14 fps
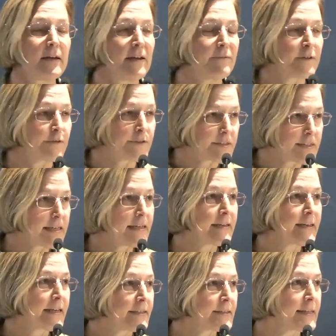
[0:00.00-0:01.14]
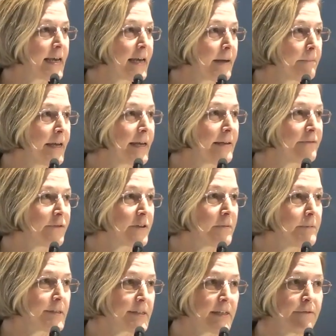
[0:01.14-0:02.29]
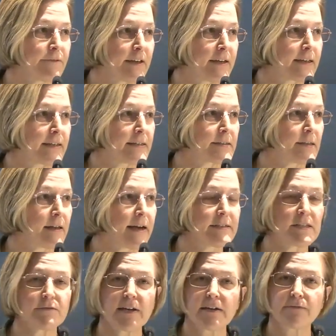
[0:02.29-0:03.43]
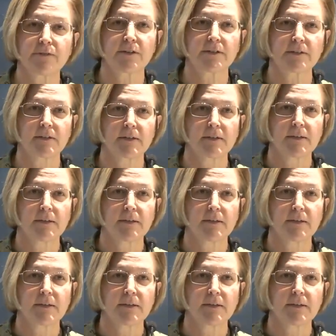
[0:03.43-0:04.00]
if you've seen his campaign for the Pacific and his lines of effort,